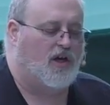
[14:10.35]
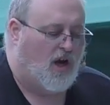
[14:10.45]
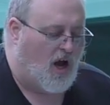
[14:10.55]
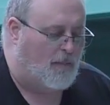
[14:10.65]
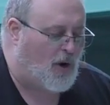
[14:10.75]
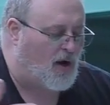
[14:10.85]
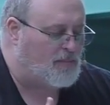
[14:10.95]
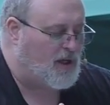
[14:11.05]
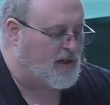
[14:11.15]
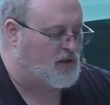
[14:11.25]
And therefore,
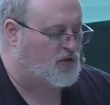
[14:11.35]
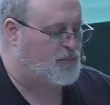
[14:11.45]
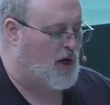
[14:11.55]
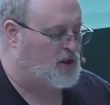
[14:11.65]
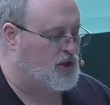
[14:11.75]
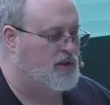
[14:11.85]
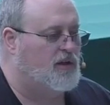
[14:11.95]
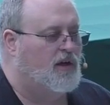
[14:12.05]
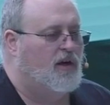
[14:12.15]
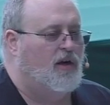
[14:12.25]
for us,
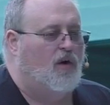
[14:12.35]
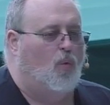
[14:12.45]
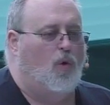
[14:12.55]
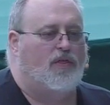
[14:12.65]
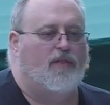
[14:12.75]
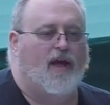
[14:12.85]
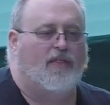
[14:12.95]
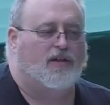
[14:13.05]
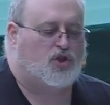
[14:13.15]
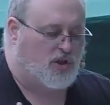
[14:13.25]

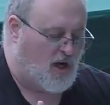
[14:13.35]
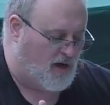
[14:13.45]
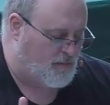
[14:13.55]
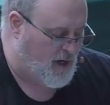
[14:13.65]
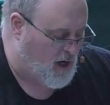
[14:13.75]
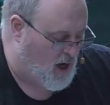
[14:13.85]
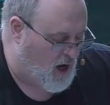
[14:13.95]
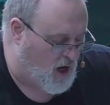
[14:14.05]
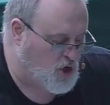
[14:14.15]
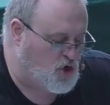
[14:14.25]
choosing to be
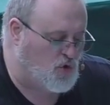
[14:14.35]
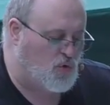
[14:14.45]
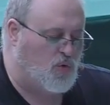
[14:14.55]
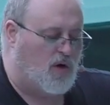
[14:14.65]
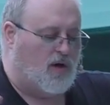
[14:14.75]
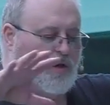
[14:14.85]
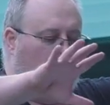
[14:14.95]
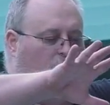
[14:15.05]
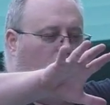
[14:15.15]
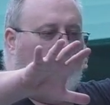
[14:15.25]
baptized is an
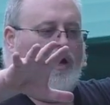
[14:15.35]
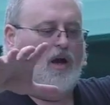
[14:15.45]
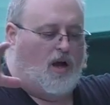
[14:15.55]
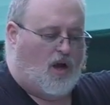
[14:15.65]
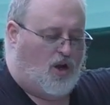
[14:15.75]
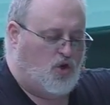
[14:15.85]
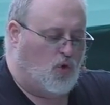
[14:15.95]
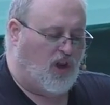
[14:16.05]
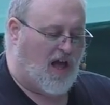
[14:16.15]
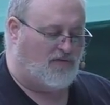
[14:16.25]
expression of
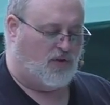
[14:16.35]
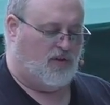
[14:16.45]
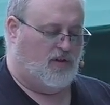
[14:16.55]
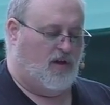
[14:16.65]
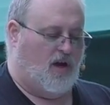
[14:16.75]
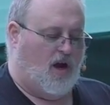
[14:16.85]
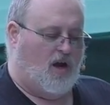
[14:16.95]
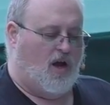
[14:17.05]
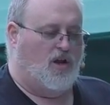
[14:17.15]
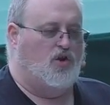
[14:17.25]
our commitment to
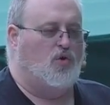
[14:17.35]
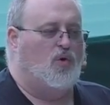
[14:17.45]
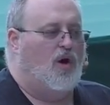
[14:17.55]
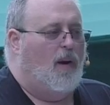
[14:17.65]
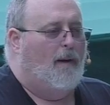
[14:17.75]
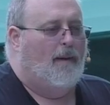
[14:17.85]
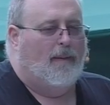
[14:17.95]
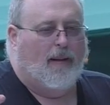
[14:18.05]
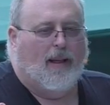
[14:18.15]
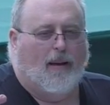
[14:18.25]
do all that
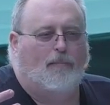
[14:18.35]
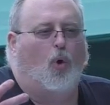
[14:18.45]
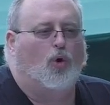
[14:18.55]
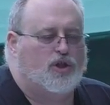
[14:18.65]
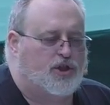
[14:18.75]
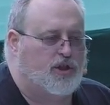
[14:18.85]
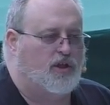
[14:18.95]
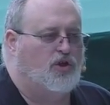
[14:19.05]
Jesus has commanded us.